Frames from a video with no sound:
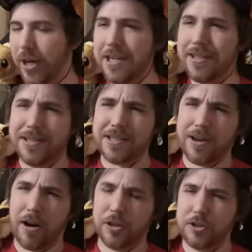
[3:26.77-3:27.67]
Recent
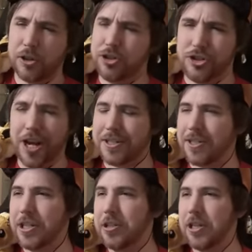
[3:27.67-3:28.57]
starters are
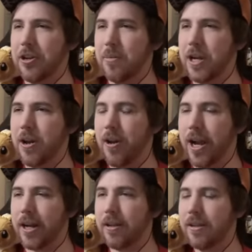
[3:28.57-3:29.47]
just too
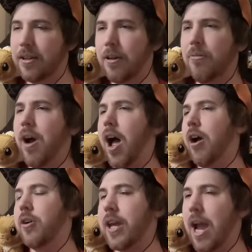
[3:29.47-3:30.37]
humanoid.
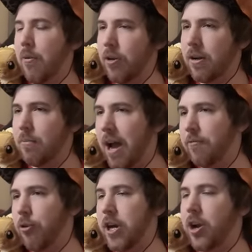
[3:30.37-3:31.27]
Well, okay, what
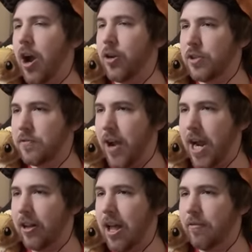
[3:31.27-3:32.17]
about Fuecoco's
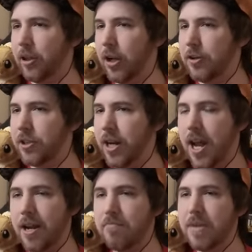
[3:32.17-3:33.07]
final evolution?
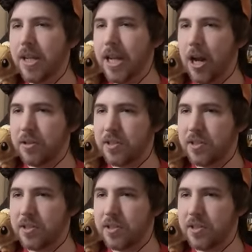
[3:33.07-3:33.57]
And, you know,